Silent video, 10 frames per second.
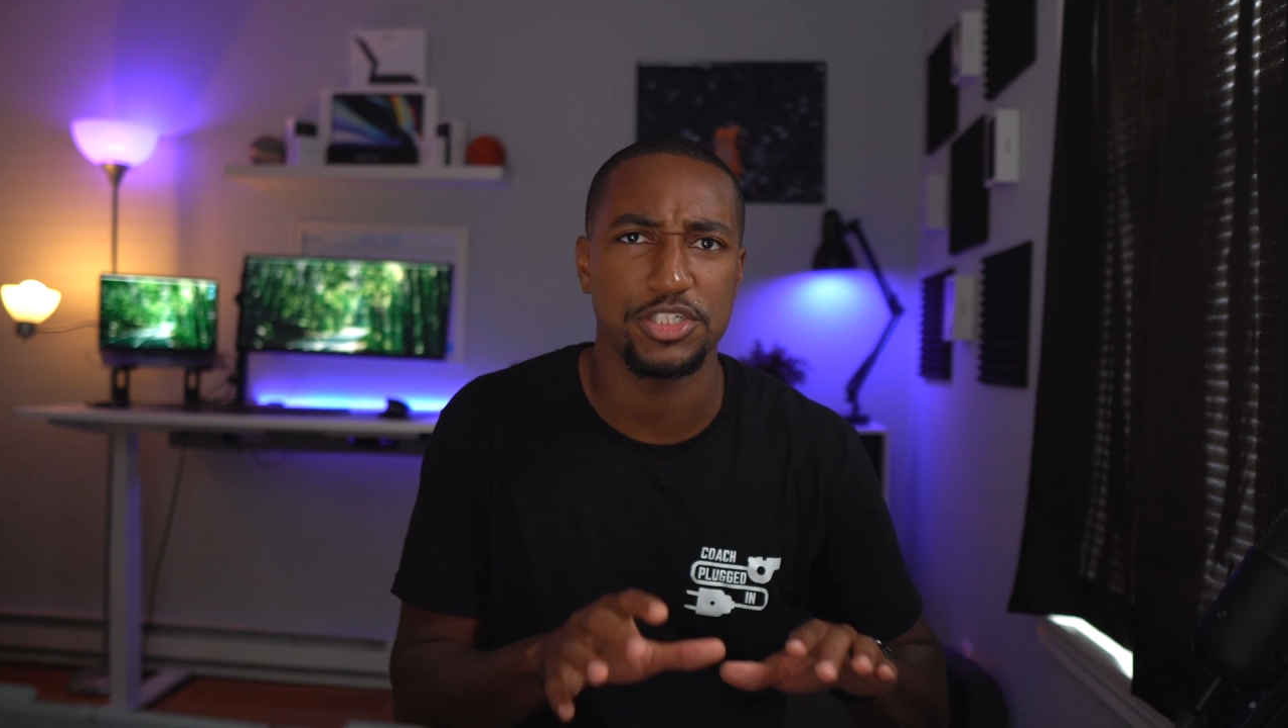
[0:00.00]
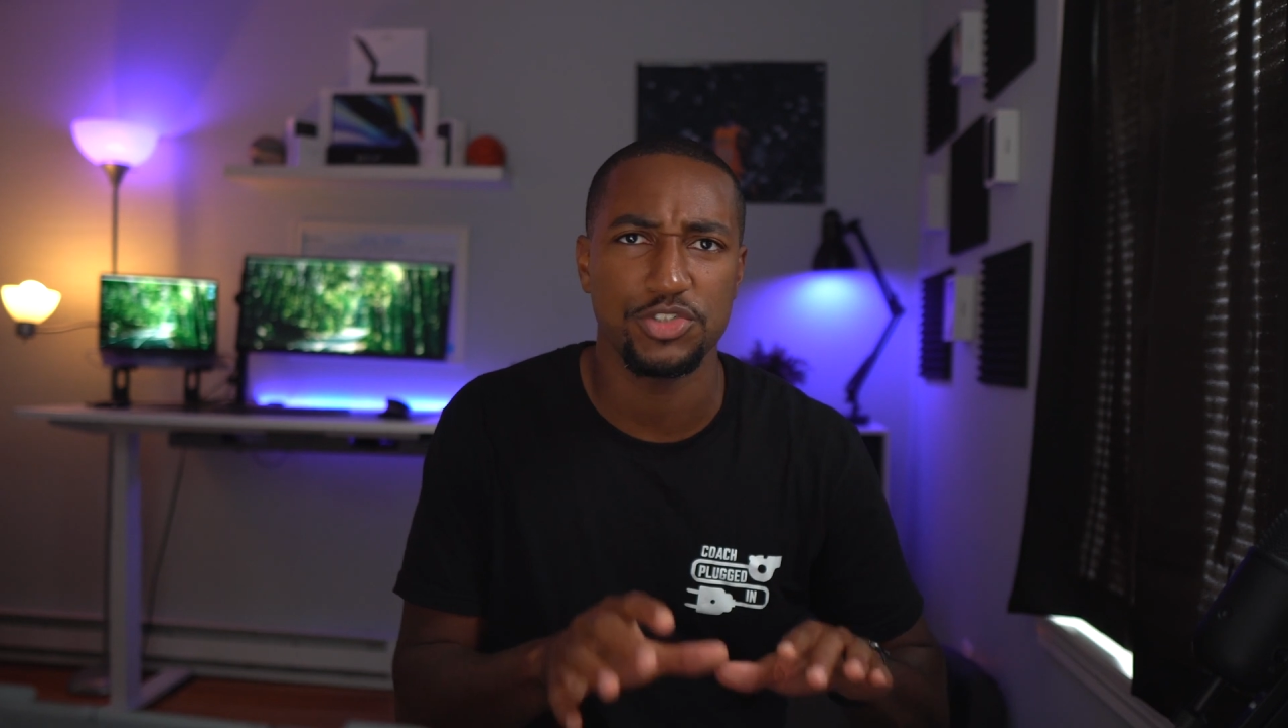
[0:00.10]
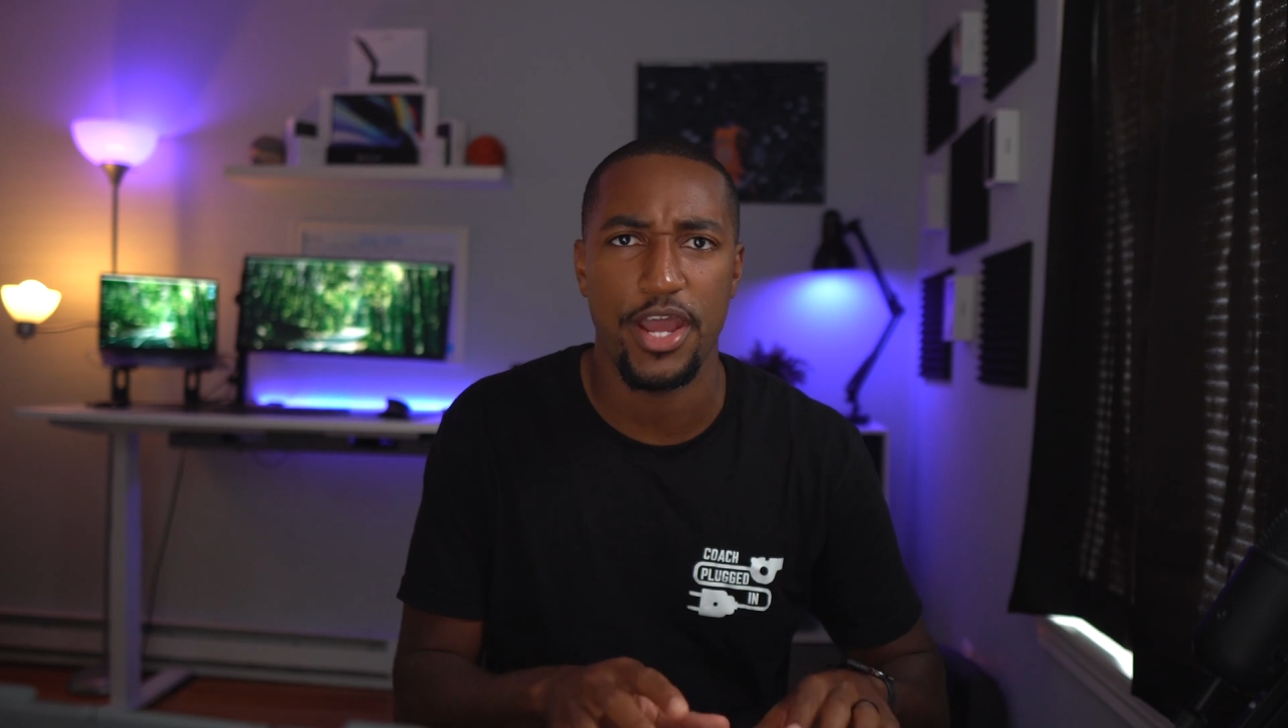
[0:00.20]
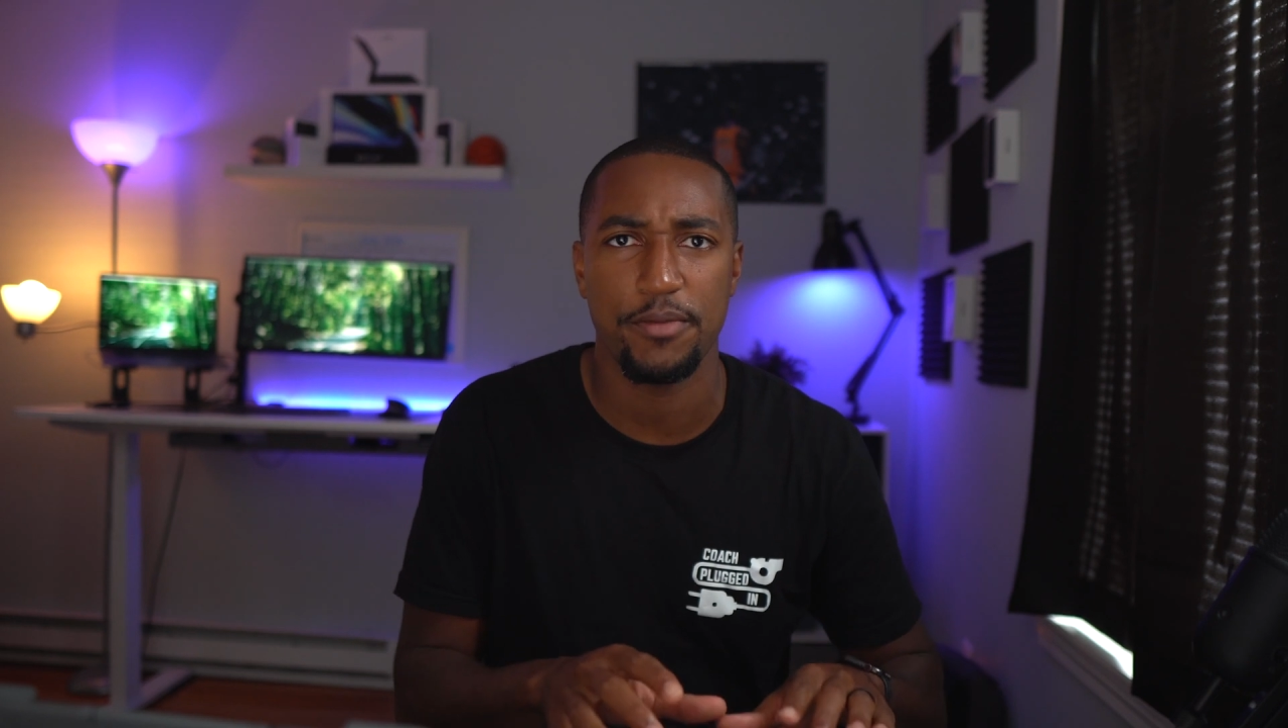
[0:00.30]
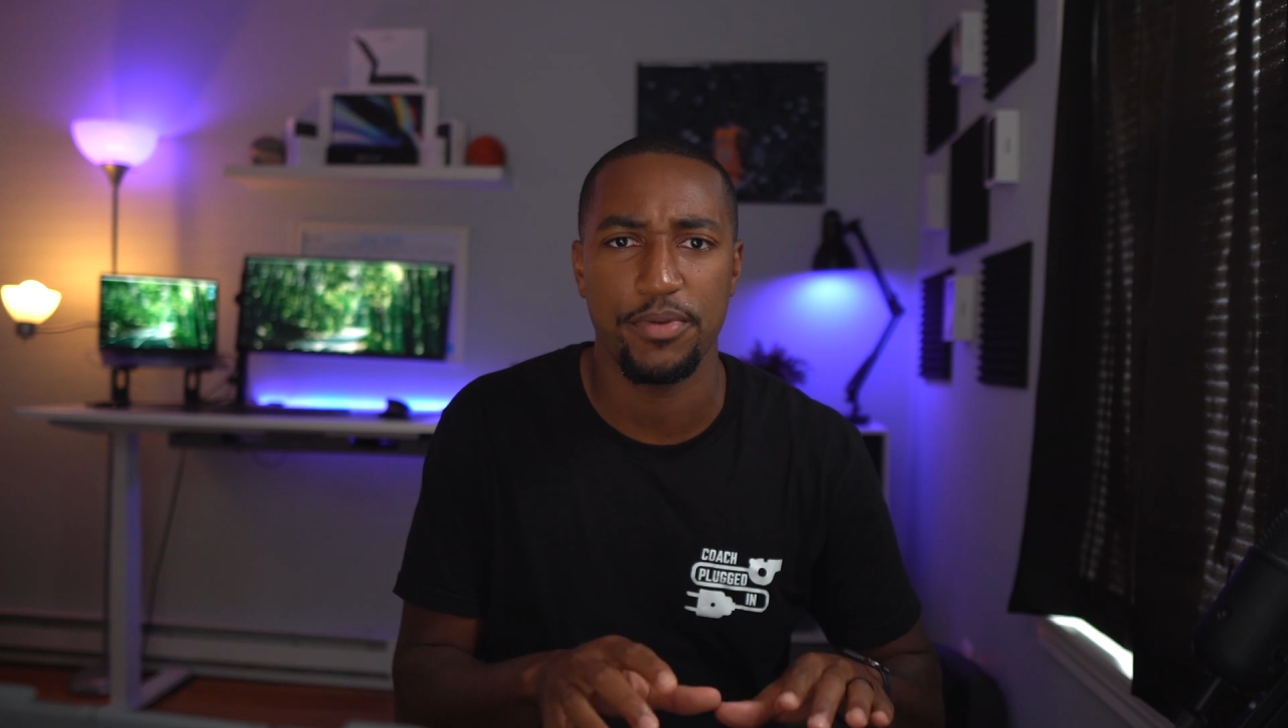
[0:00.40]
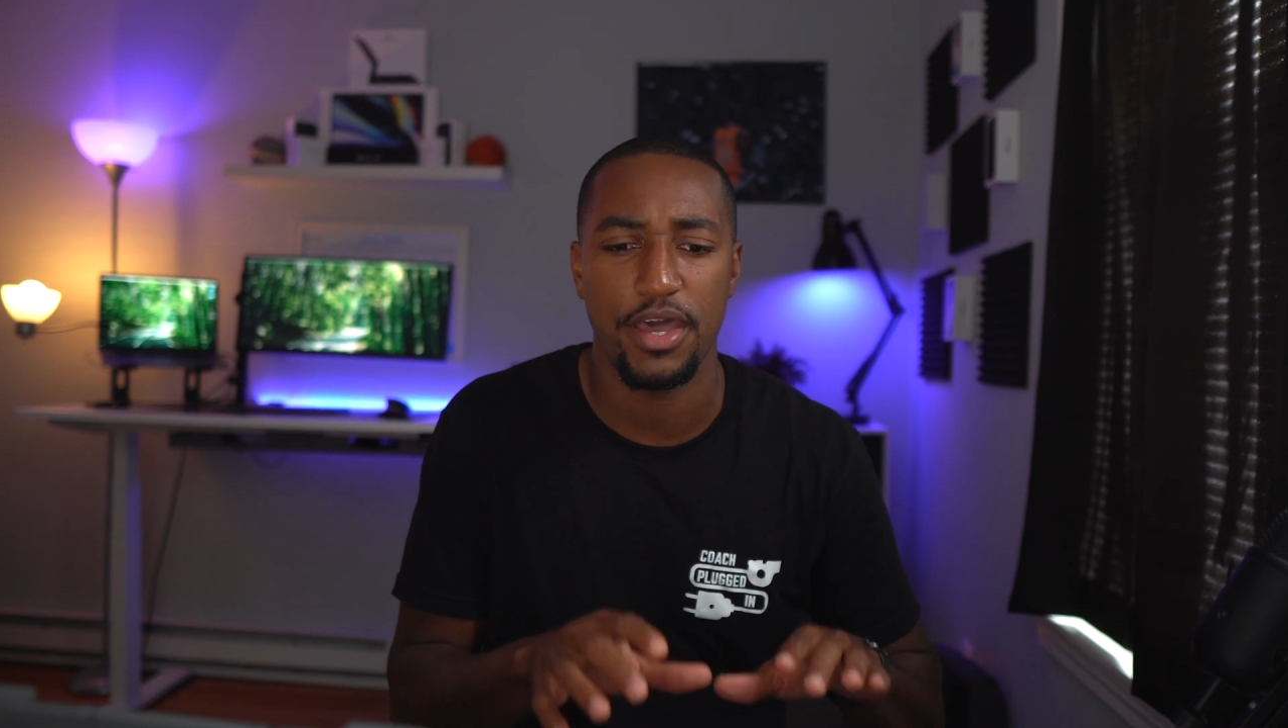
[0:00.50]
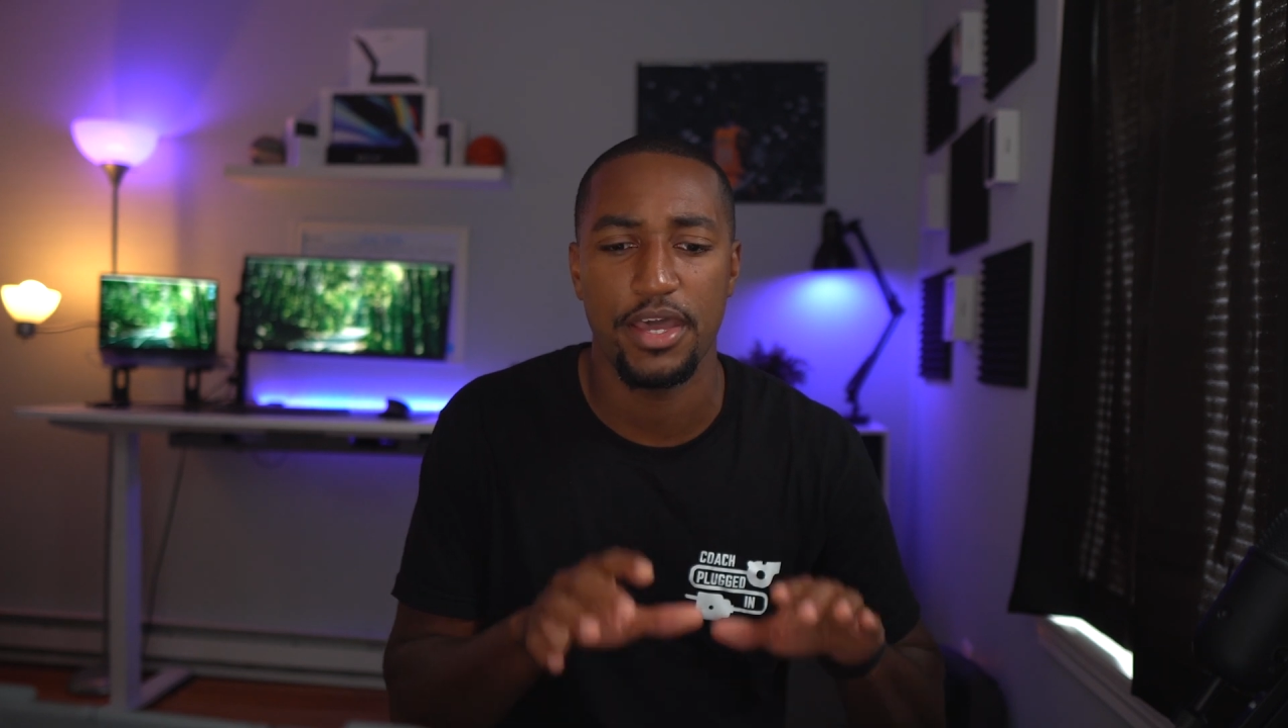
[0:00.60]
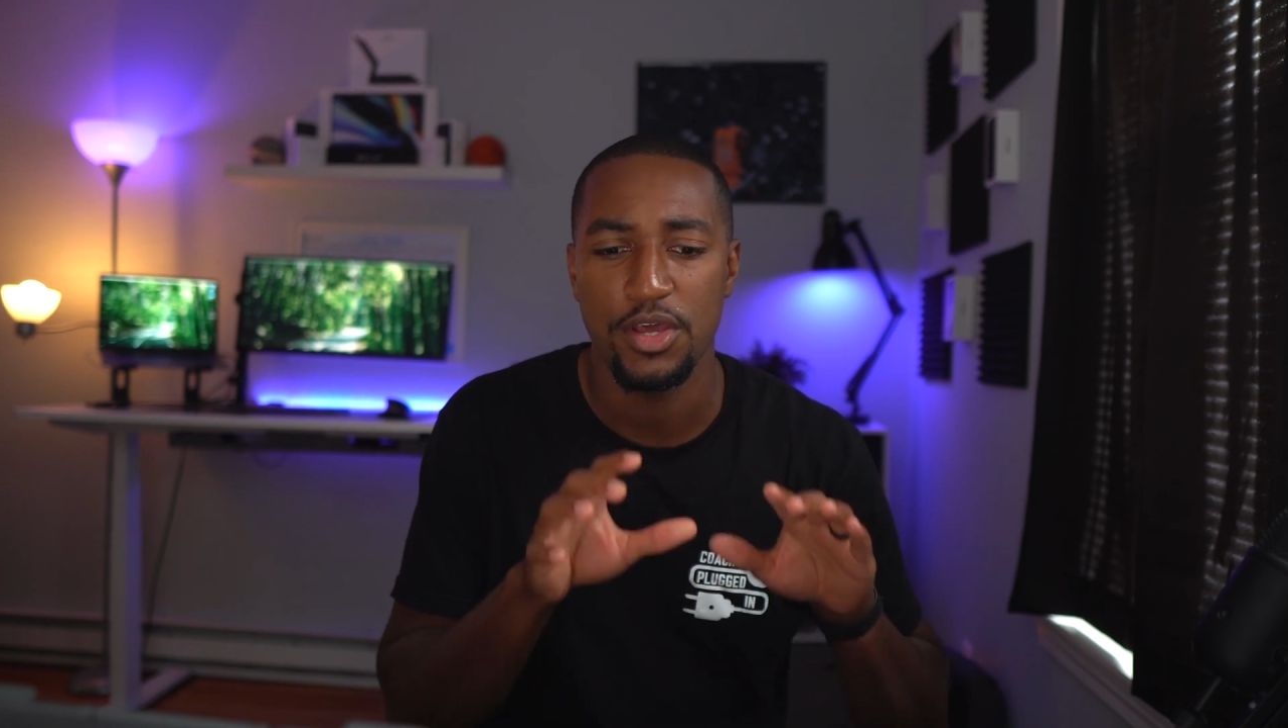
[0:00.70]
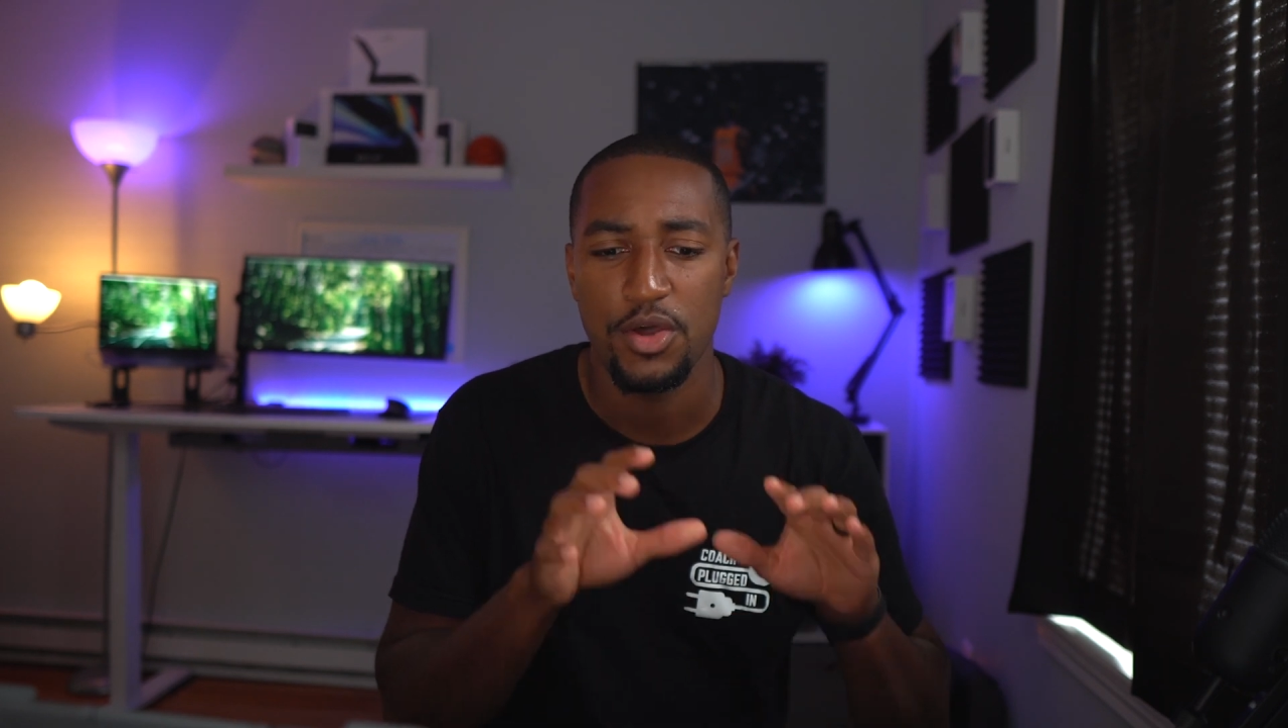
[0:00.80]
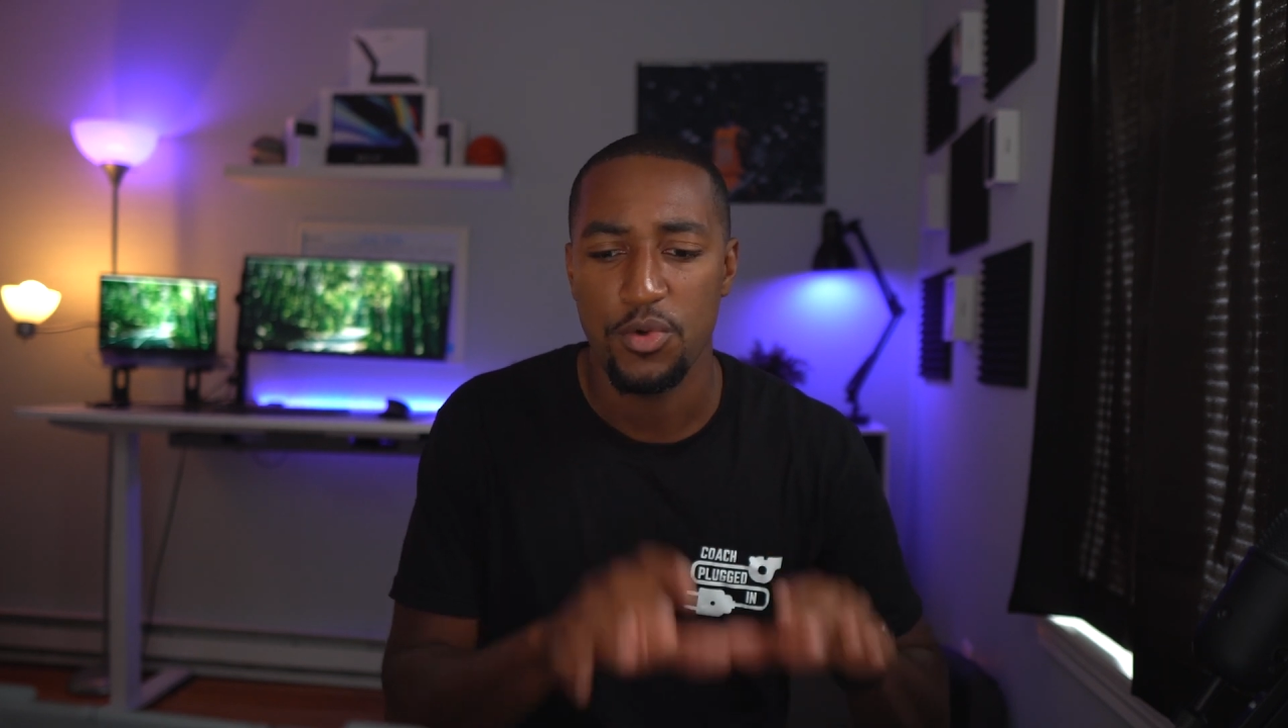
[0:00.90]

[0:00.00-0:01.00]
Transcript: trackpad